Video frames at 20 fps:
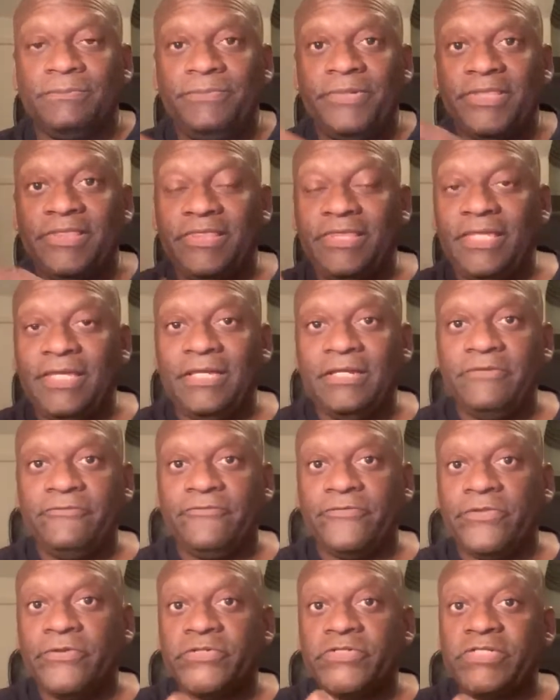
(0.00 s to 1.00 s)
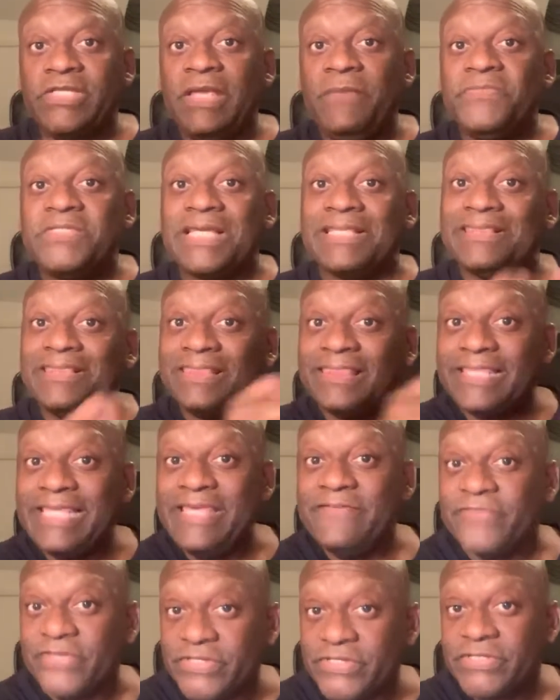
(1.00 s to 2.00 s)
But then for those teams that
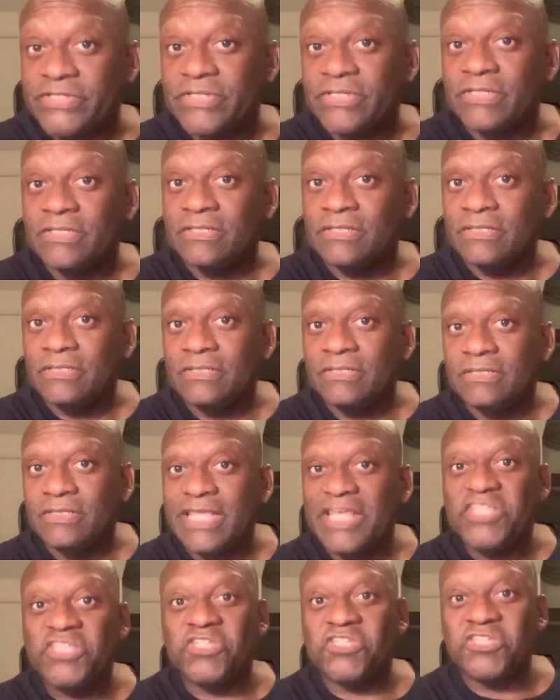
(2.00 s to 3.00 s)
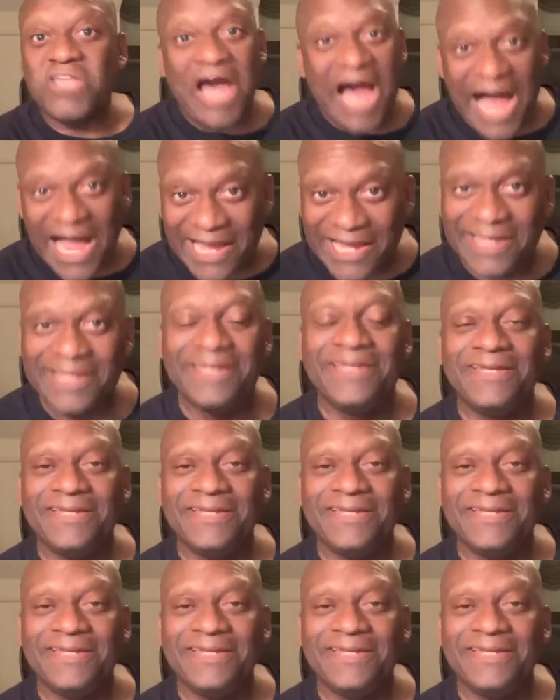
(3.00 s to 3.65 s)
leave us, they suck.